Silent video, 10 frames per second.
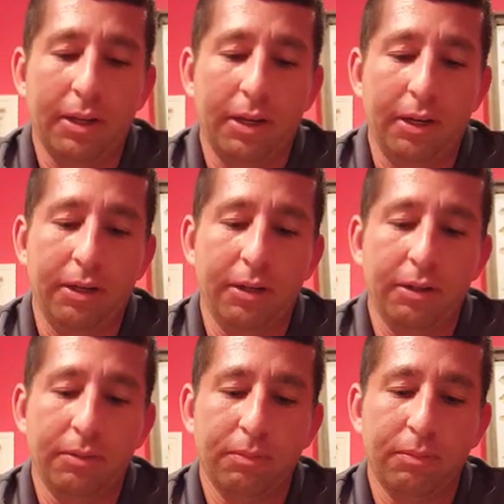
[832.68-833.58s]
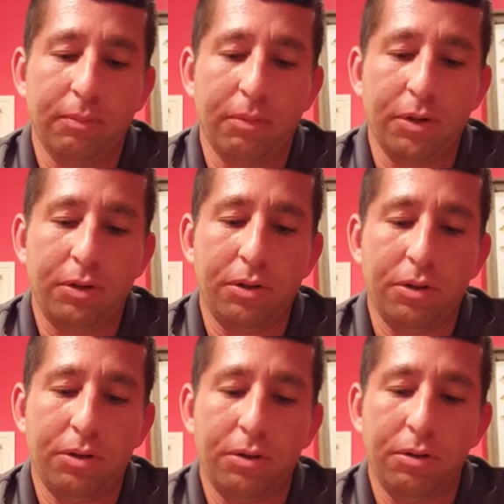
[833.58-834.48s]
And uh,
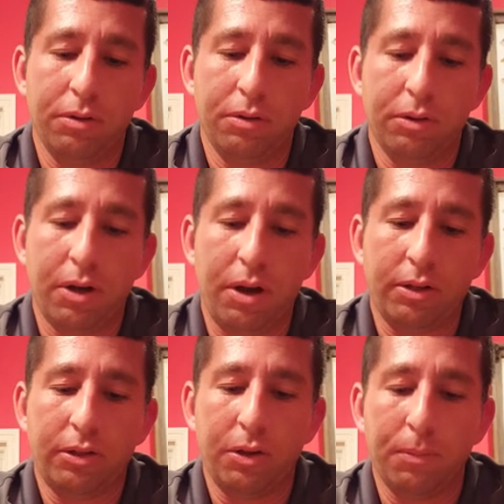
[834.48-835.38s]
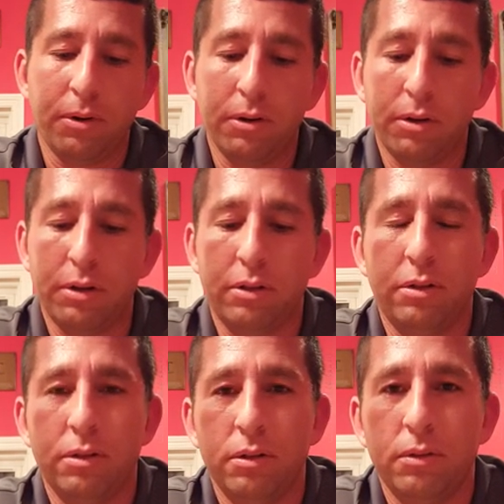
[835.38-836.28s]
Mr. Scott Super
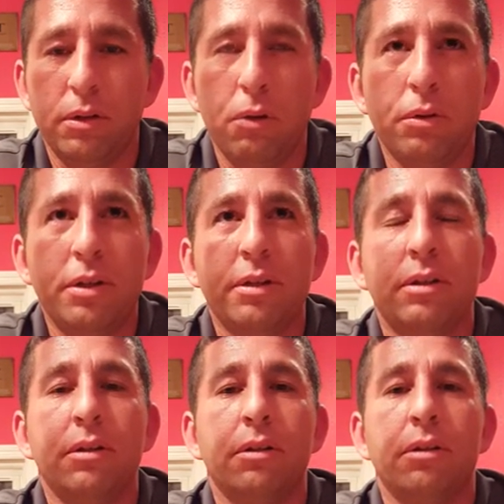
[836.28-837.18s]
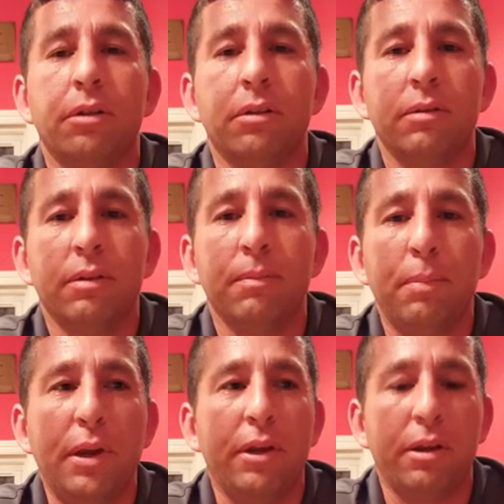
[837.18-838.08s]
Hunts, Go the Distance,
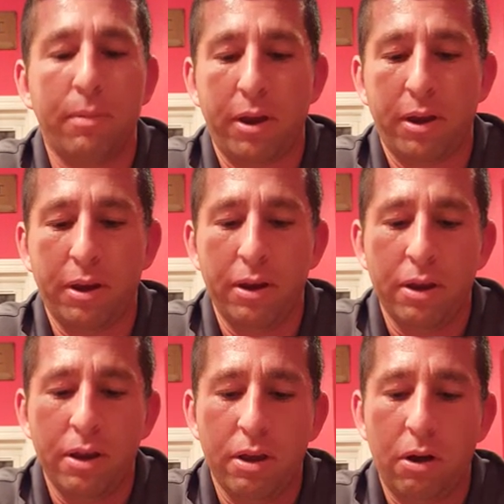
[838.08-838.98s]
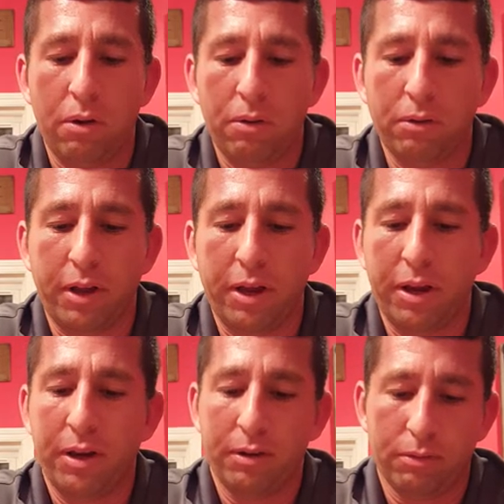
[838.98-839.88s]
PMA, all the
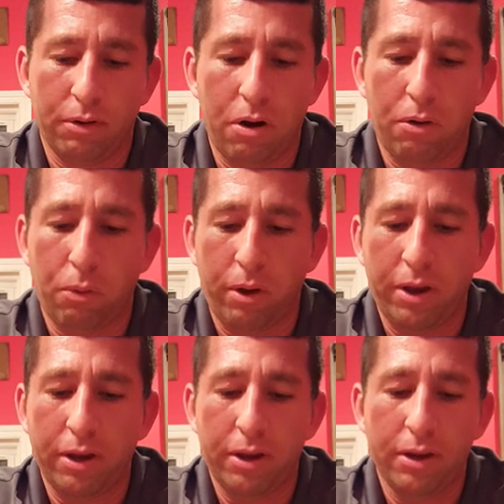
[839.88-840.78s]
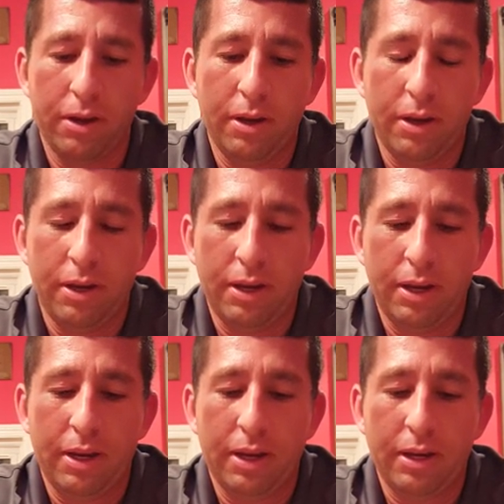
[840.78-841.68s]
day or all the way.
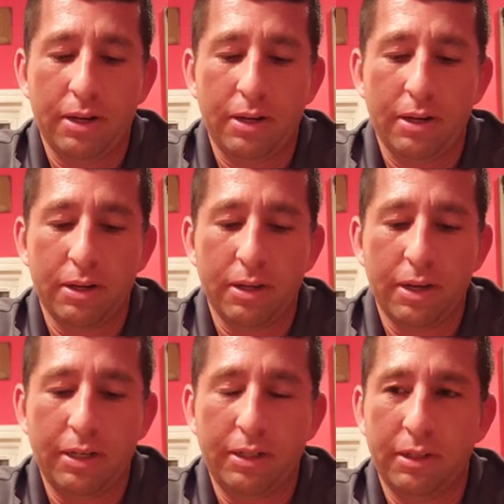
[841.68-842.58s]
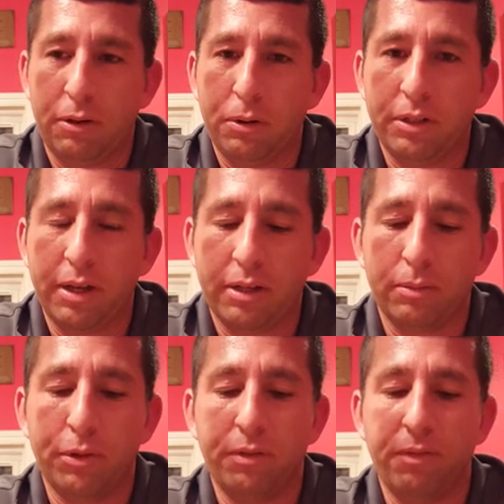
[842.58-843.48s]
And uh, he's always got
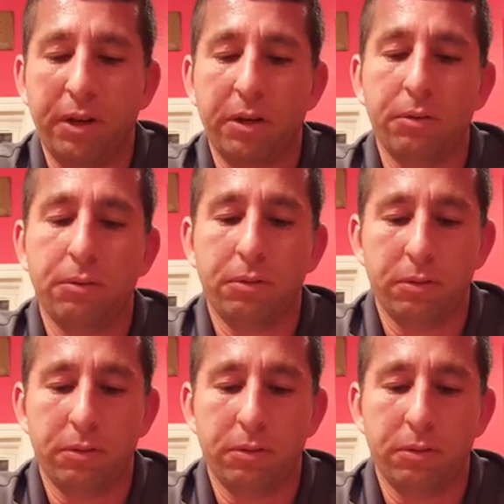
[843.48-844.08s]
some good videos.